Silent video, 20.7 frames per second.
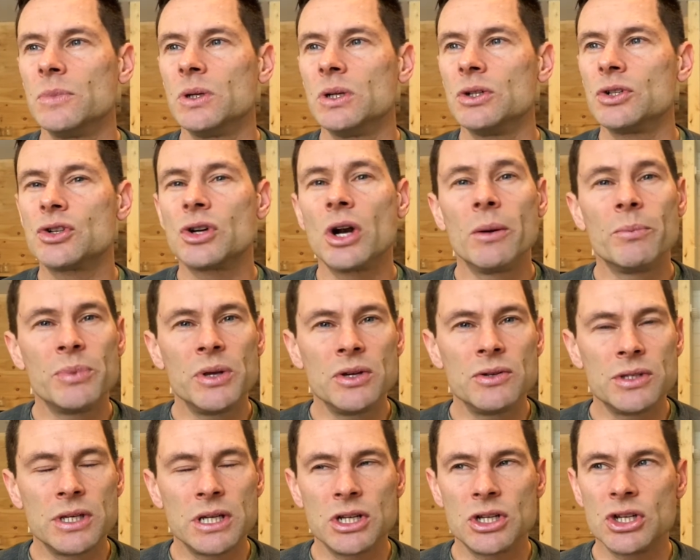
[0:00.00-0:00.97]
Trump
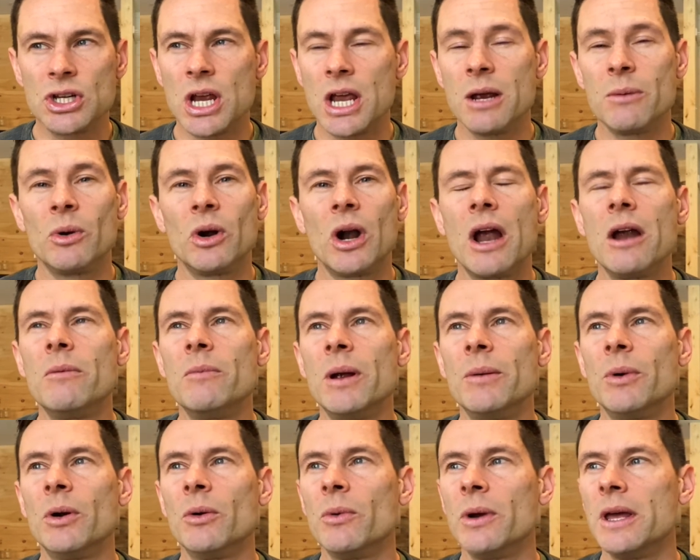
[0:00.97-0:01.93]
using shame, or I
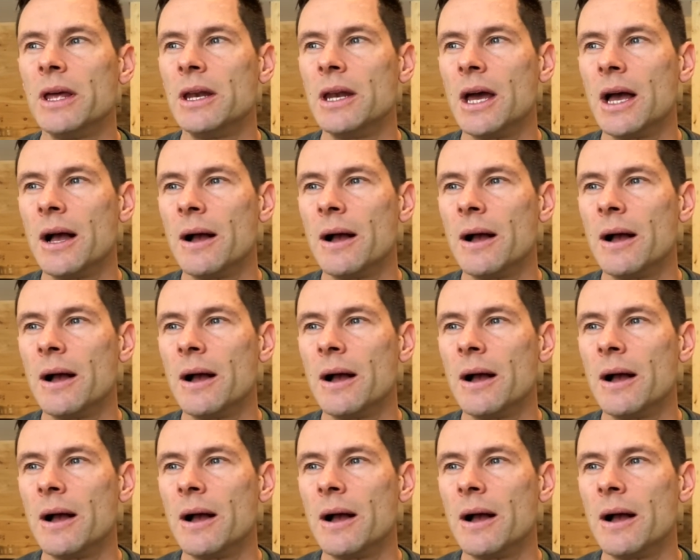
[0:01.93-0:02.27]
remember when